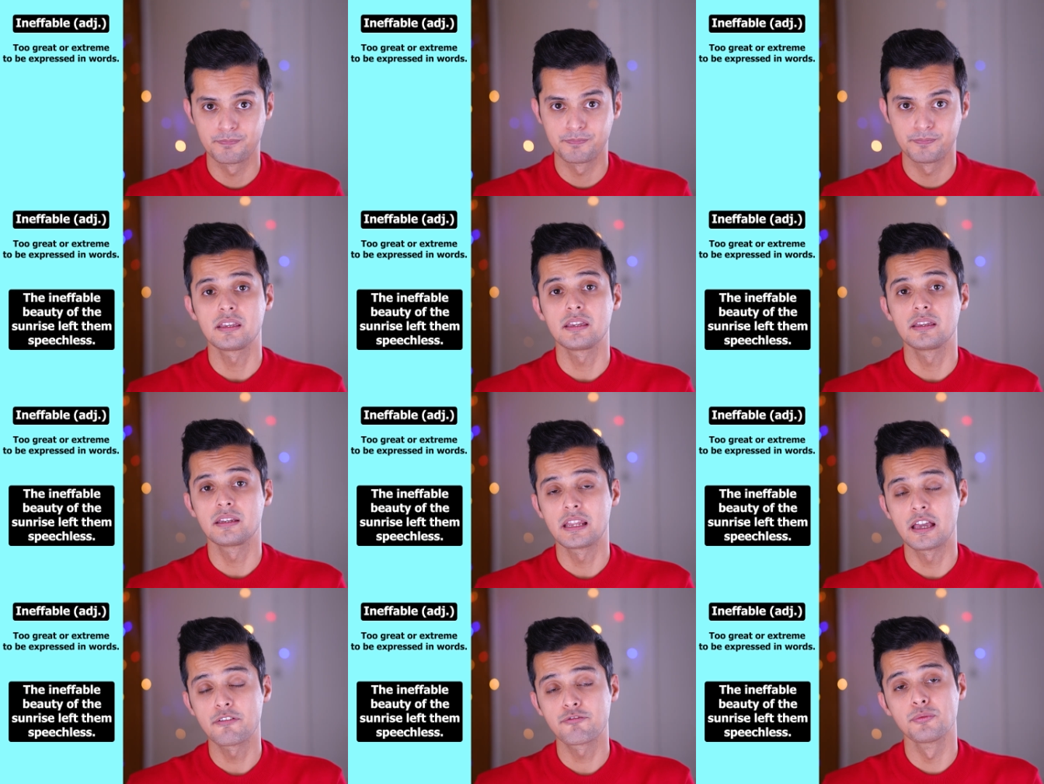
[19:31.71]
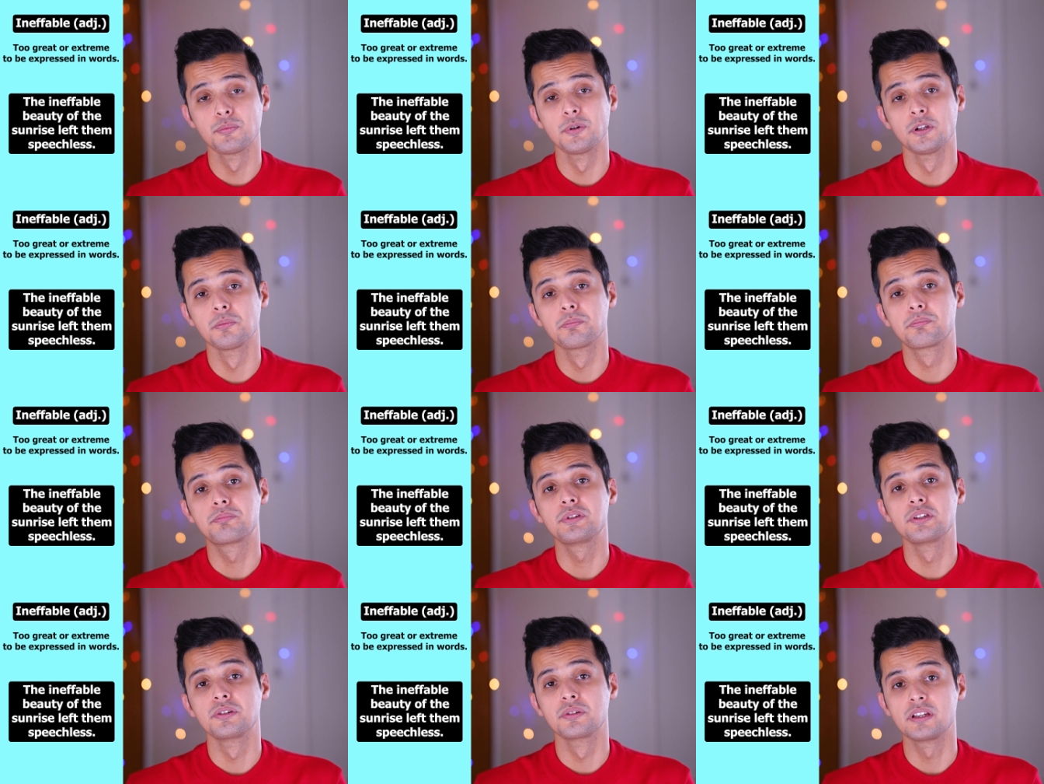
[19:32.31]
The ineffable
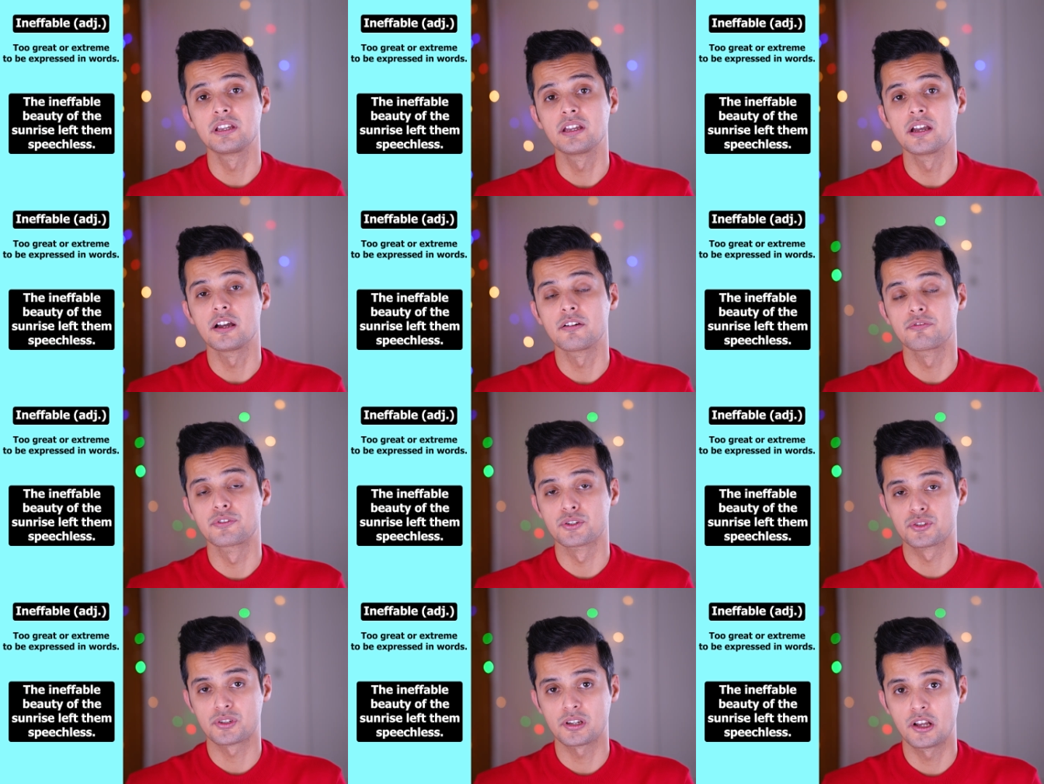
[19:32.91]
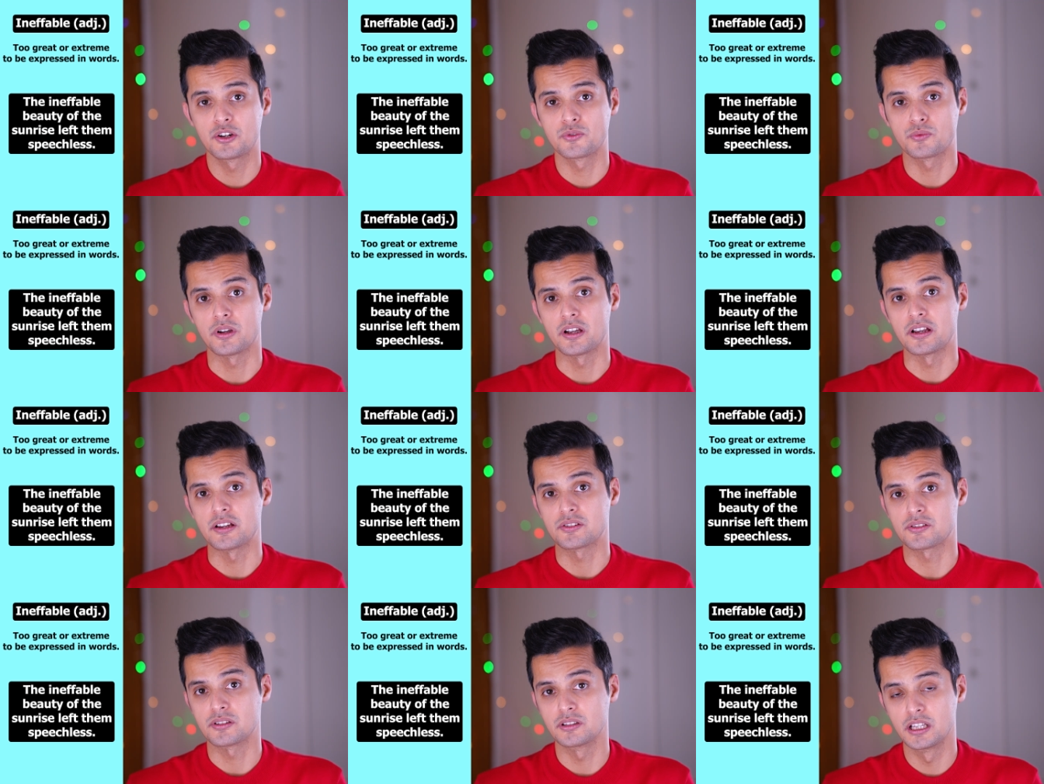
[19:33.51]
beauty of the
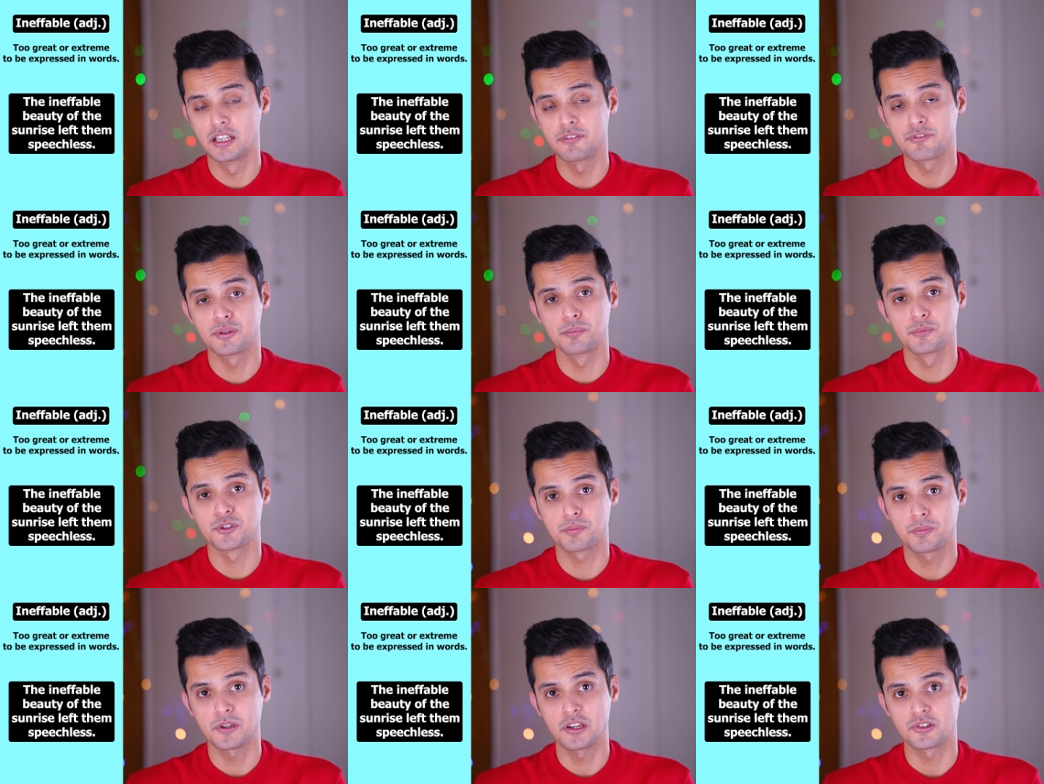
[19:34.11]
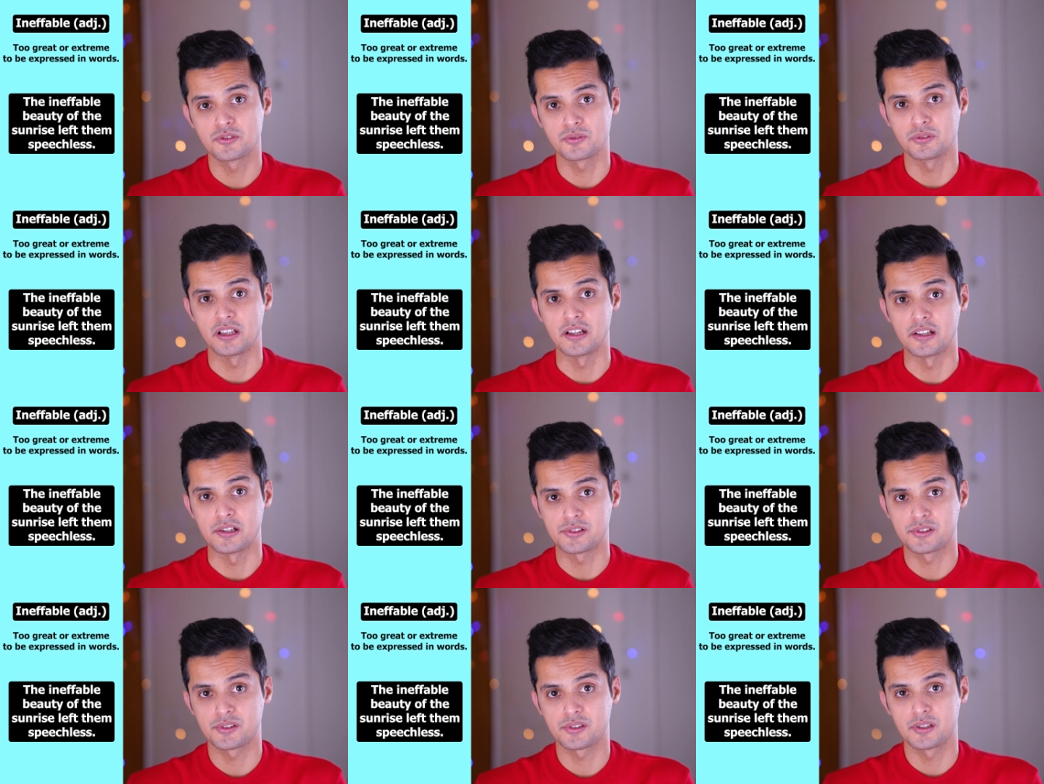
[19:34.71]
sunrise left them
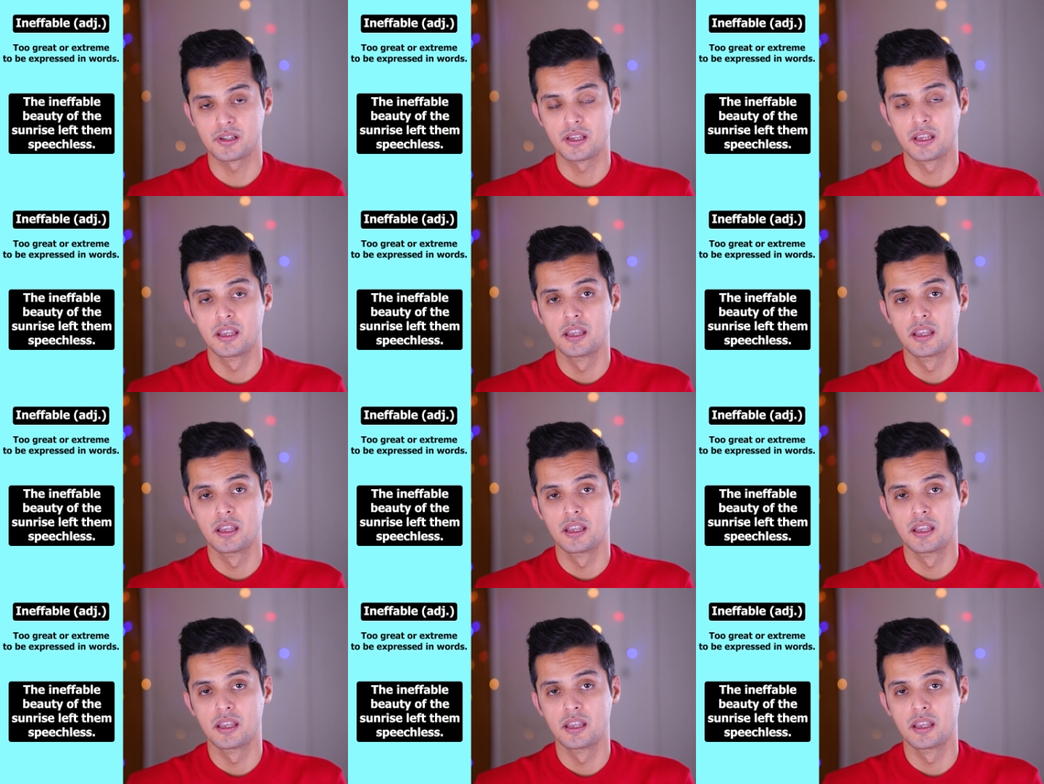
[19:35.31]
speechless.